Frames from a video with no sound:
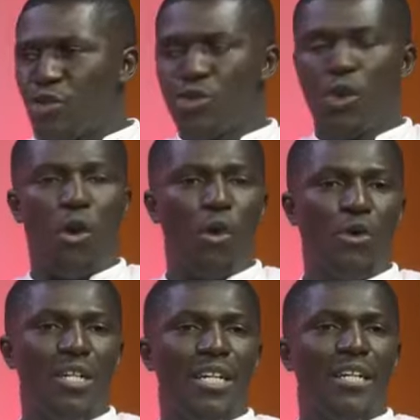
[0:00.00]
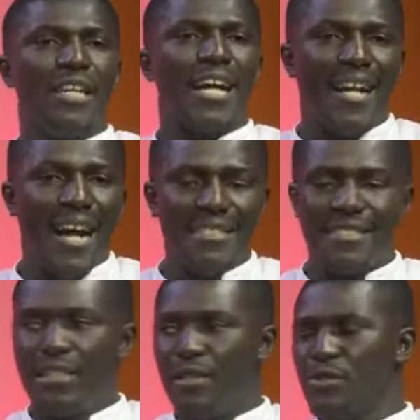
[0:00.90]
show, the
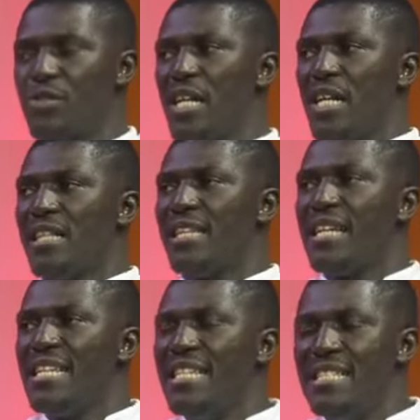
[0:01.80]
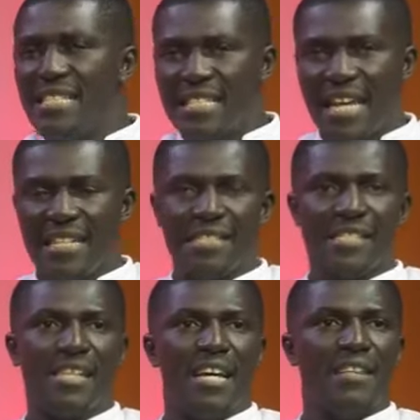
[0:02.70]
candles, the
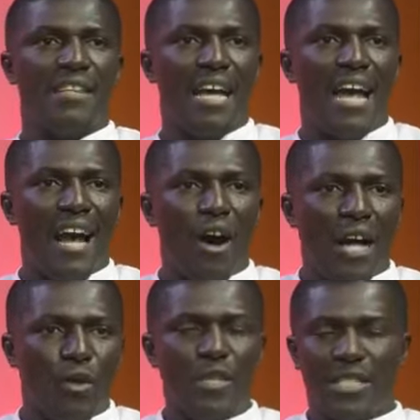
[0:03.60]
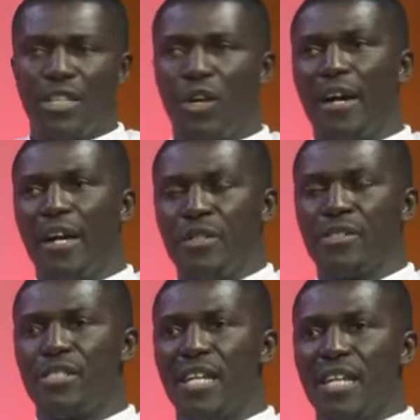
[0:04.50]
incense, the anointing
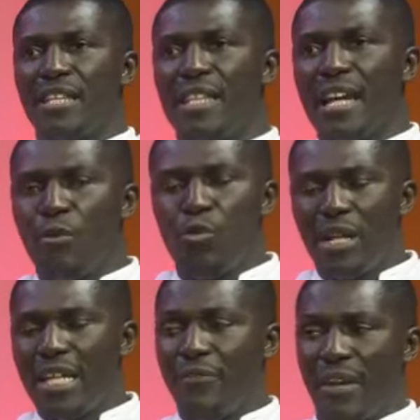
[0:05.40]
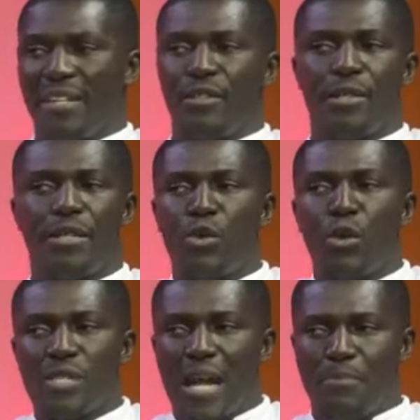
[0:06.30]
oils, the whatever.
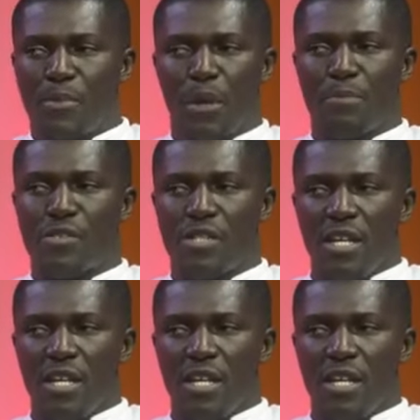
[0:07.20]
Those are props.